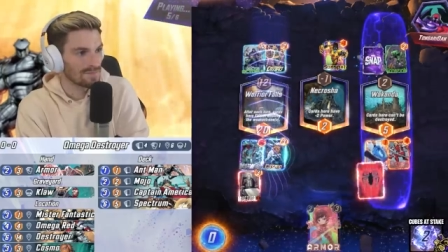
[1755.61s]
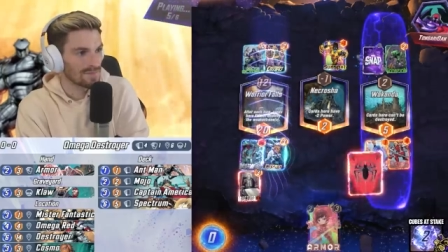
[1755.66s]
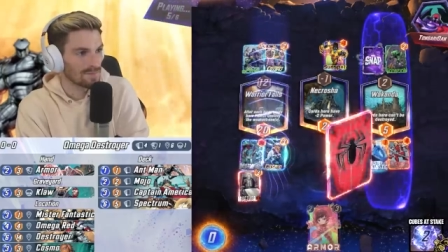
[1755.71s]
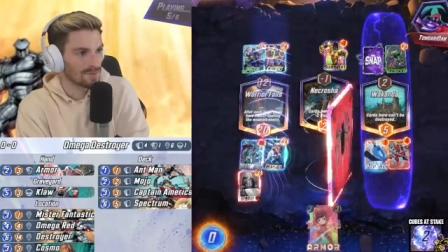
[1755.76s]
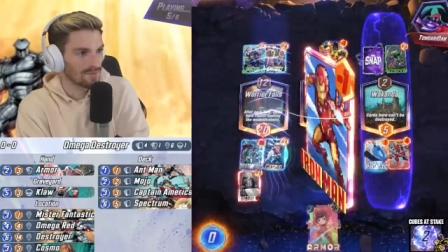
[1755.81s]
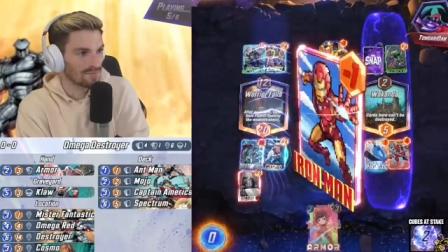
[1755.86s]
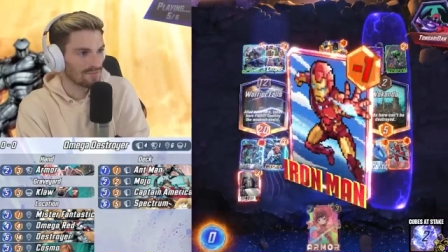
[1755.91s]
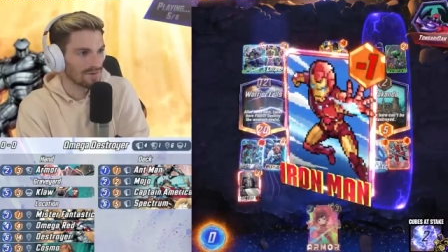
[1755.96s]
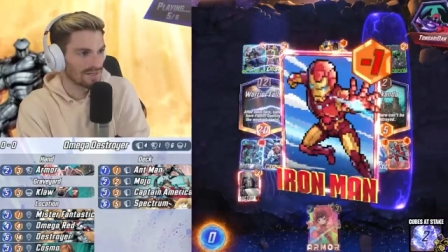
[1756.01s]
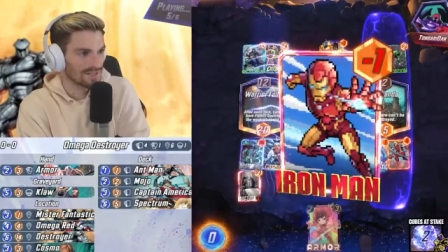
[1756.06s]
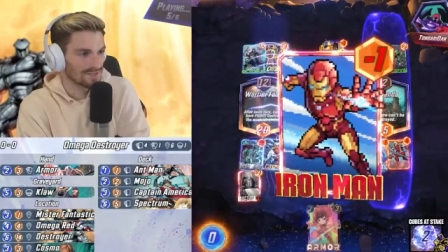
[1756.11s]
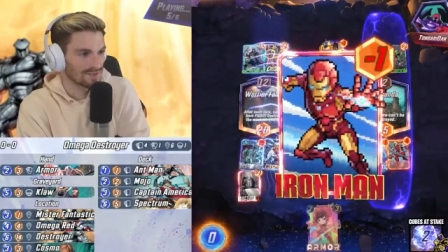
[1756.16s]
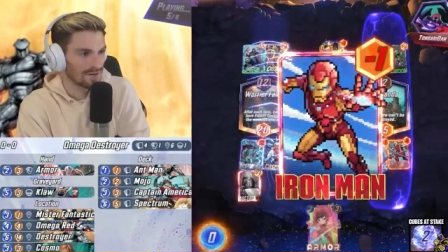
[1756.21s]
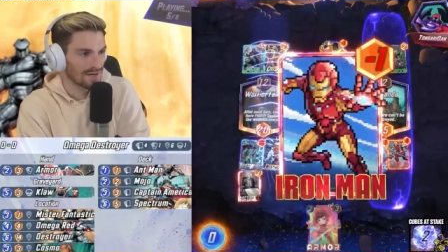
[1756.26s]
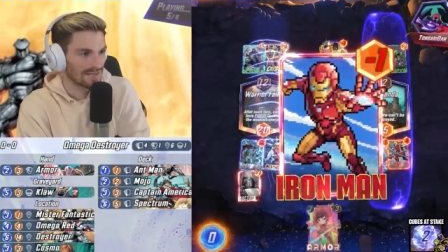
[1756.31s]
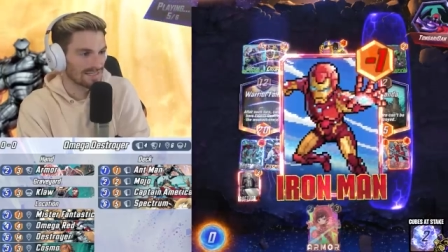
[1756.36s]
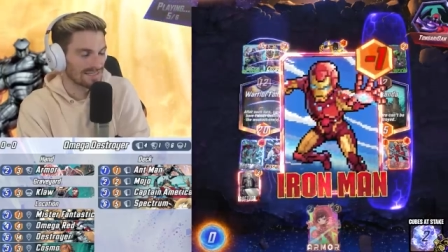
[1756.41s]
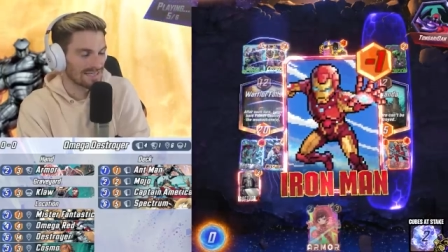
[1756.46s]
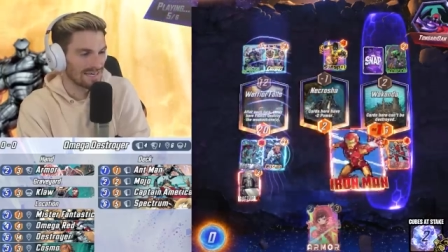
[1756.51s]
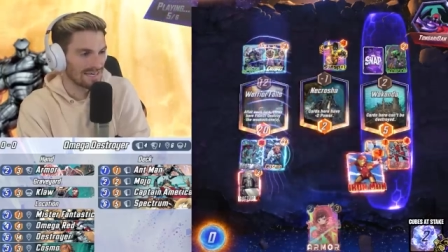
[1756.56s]
the Professor
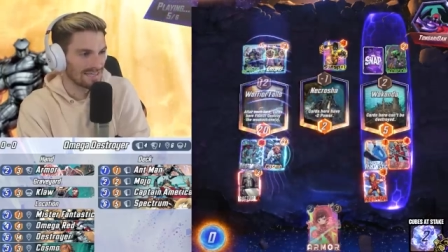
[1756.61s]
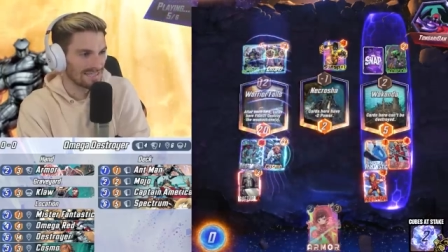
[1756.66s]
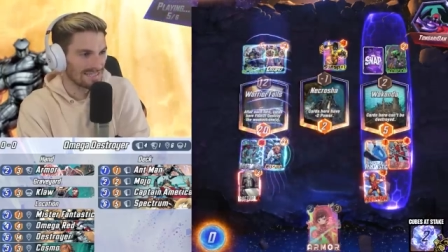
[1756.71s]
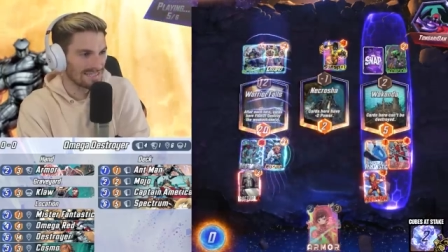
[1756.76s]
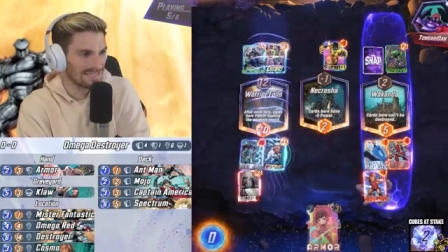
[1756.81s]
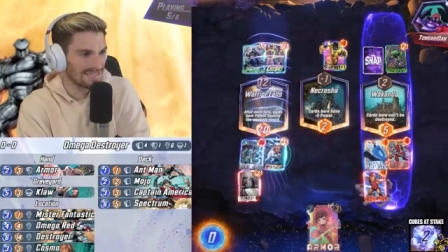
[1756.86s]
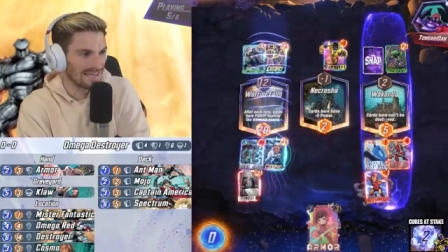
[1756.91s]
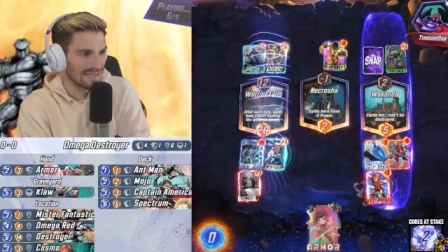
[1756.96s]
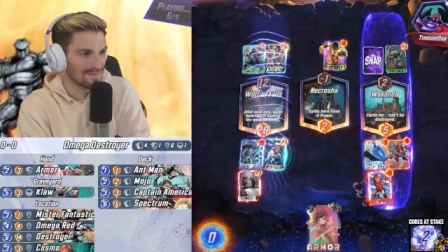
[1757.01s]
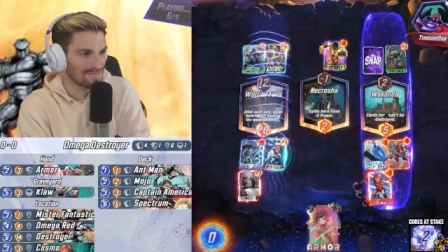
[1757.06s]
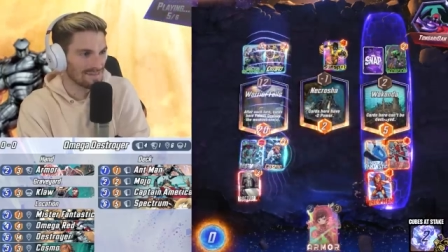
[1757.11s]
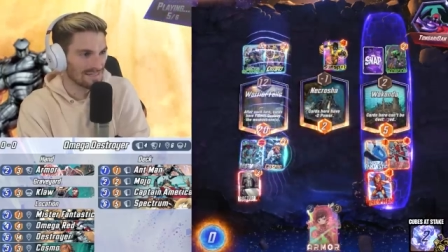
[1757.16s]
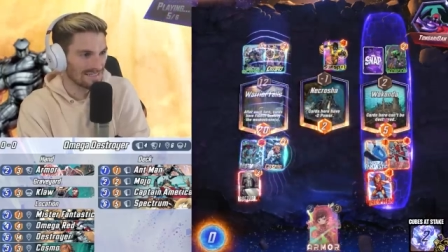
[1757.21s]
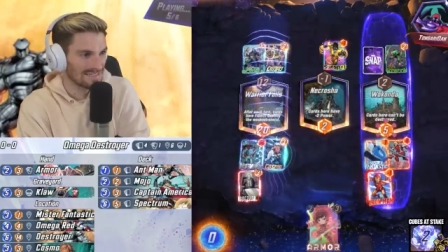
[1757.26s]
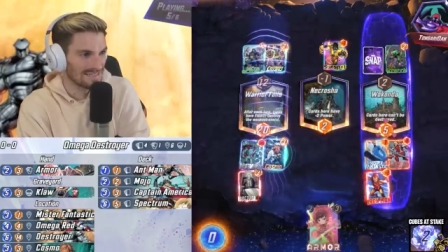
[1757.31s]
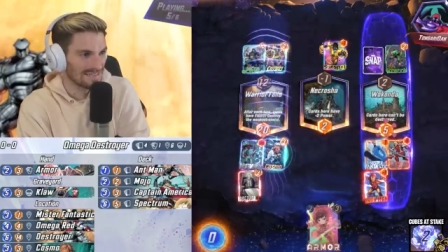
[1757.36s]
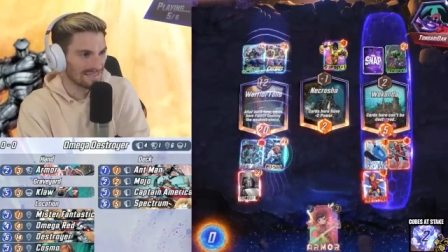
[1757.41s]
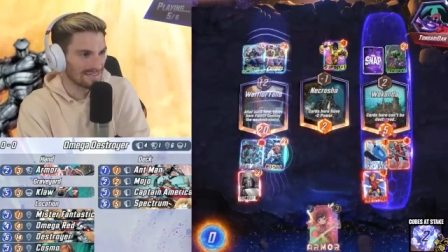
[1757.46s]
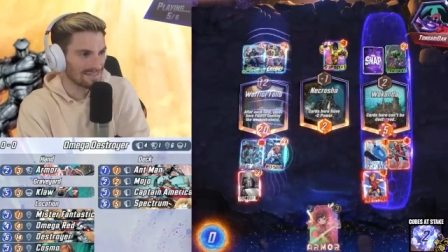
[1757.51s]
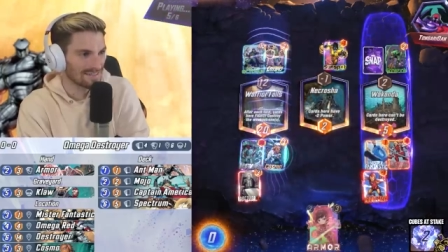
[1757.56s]
X kind of saved us
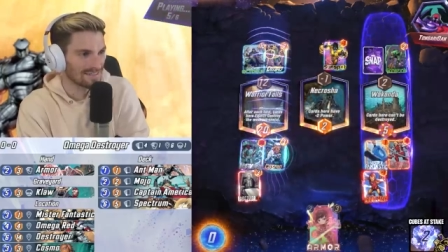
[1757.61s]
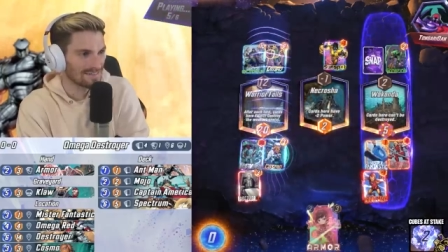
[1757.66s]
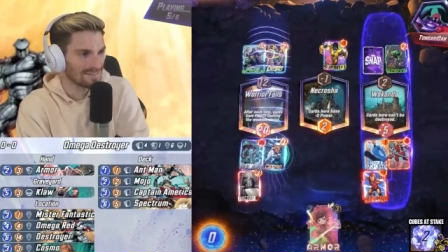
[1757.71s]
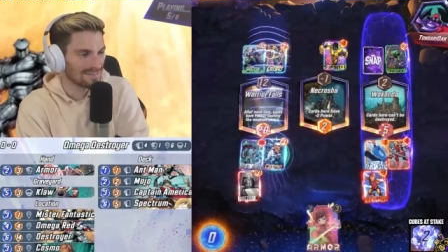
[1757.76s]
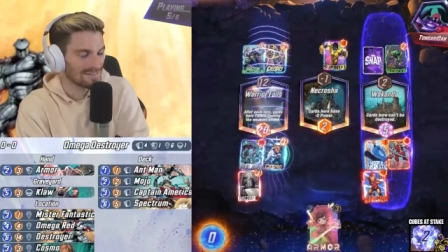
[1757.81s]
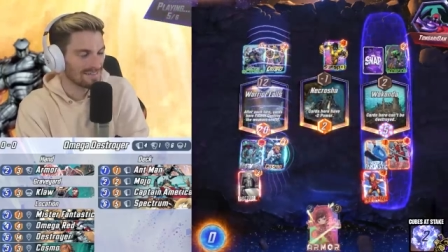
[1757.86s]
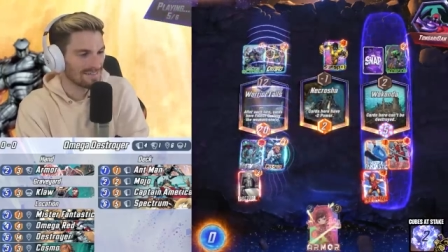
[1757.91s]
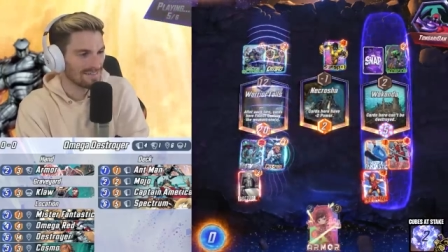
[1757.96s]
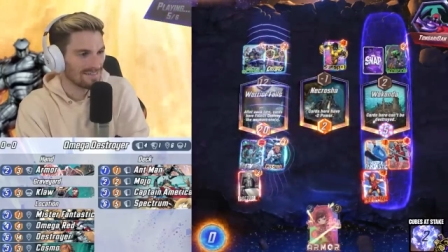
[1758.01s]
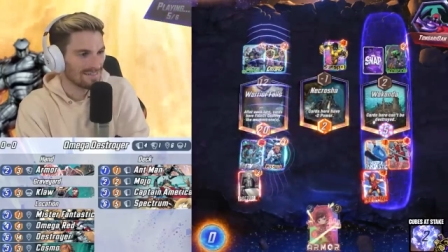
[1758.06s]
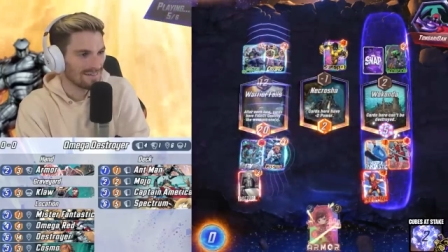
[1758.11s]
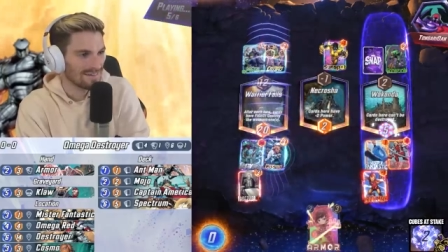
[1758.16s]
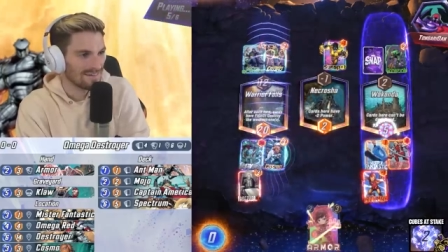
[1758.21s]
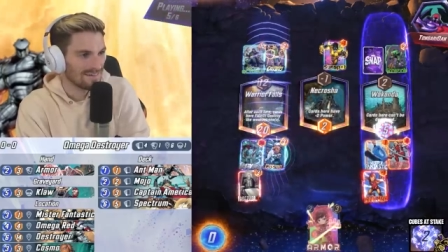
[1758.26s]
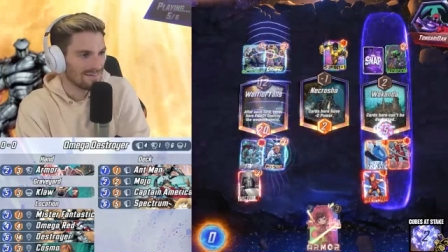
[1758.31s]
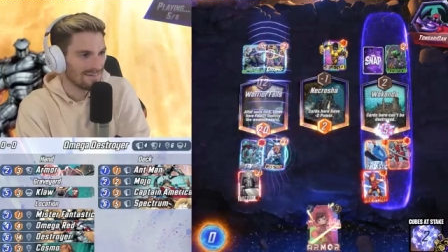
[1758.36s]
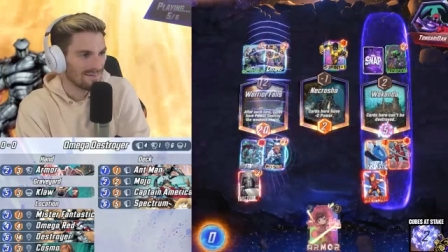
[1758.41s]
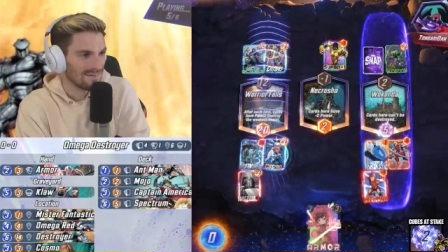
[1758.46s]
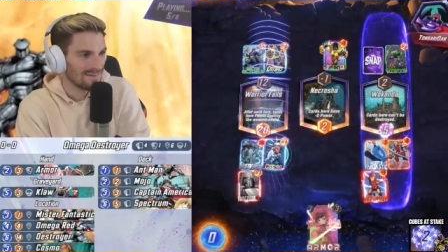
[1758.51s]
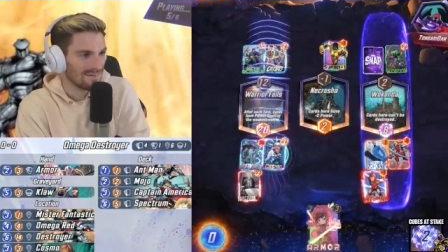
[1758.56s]
there.
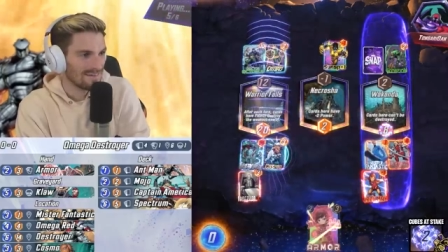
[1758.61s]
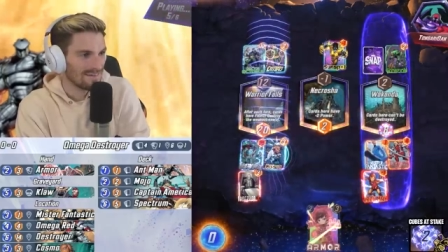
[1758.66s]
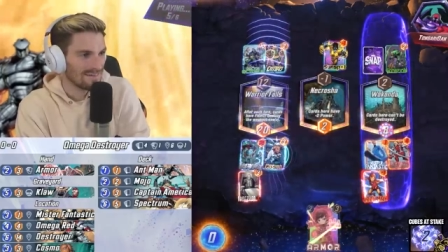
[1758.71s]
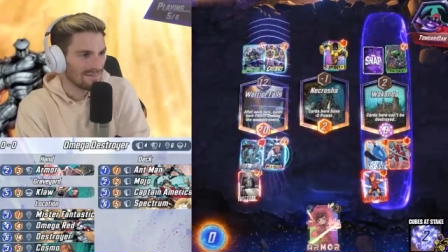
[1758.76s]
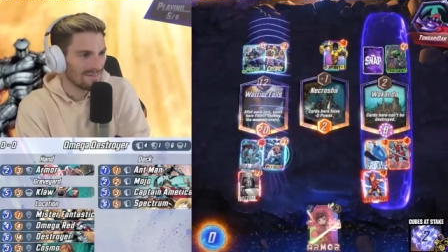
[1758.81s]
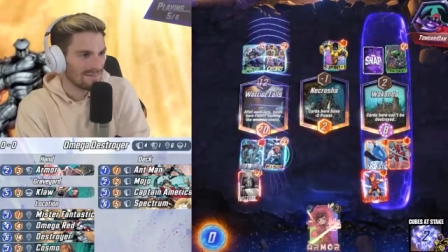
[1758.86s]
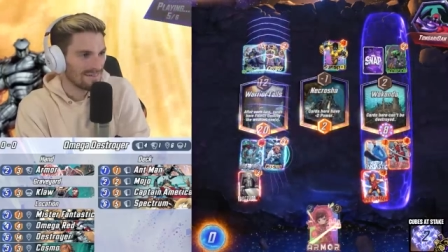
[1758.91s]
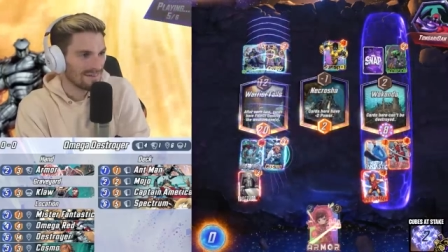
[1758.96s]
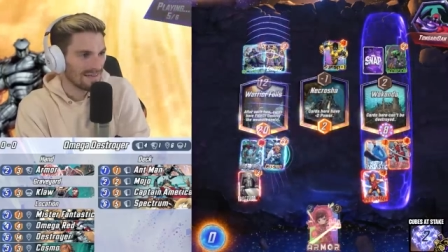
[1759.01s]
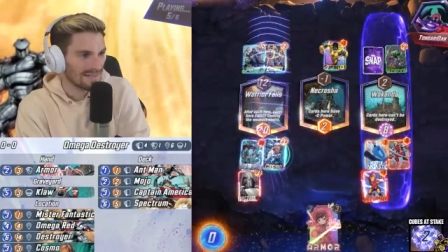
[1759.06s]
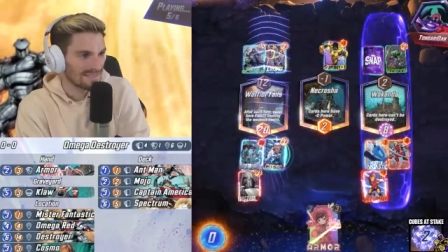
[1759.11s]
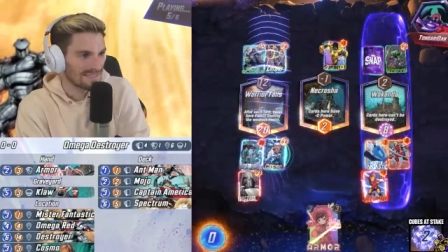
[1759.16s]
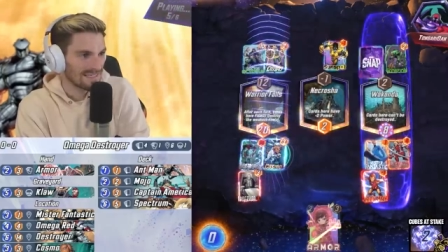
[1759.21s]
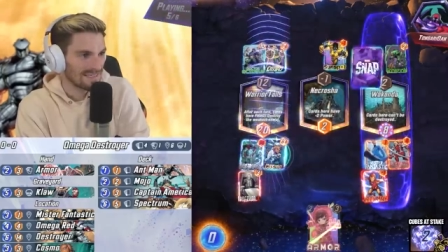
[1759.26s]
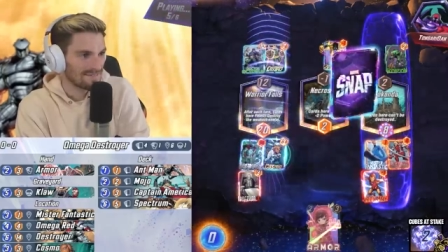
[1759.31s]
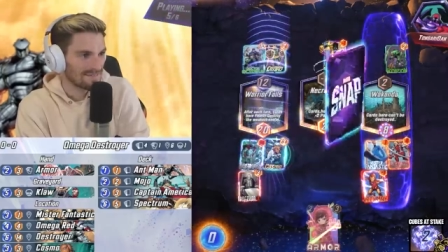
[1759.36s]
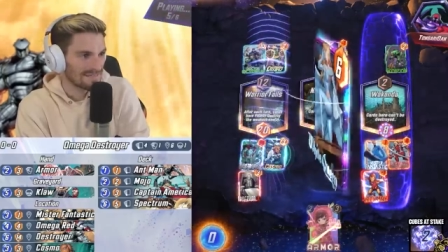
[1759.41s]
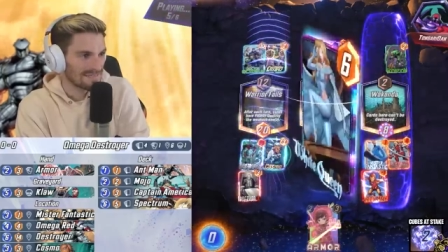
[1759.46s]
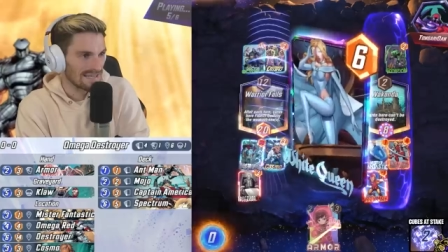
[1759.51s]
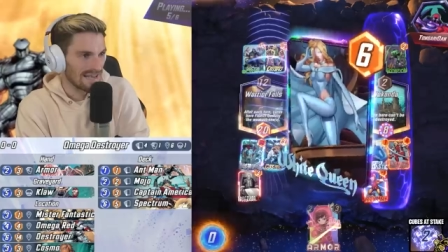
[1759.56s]
That's gonna
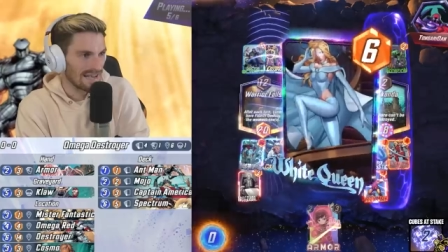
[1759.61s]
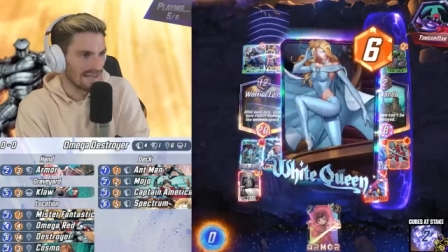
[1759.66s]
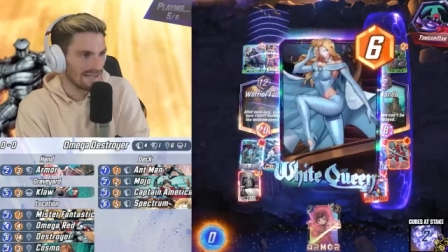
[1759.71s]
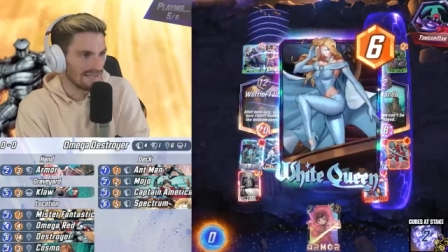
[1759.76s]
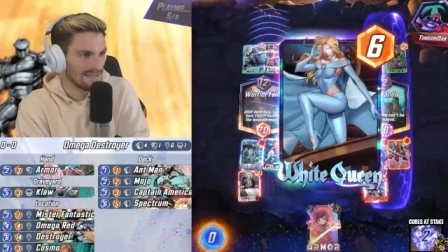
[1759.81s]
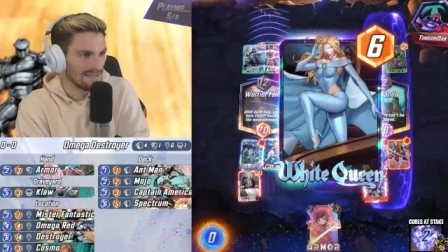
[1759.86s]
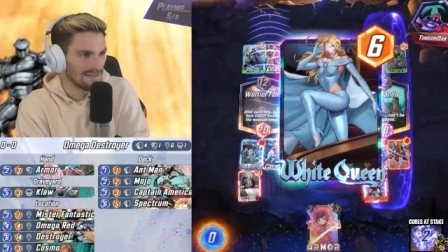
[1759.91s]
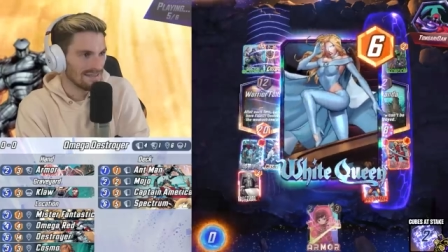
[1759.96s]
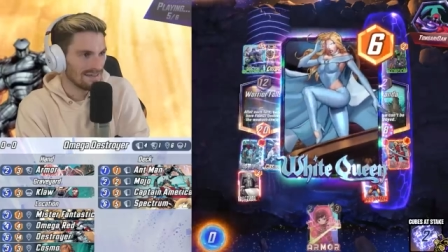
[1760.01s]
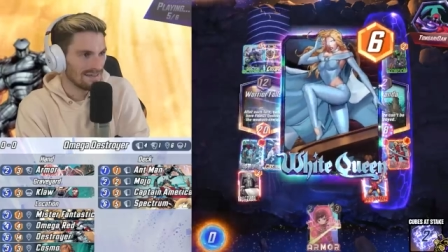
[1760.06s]
give us eight.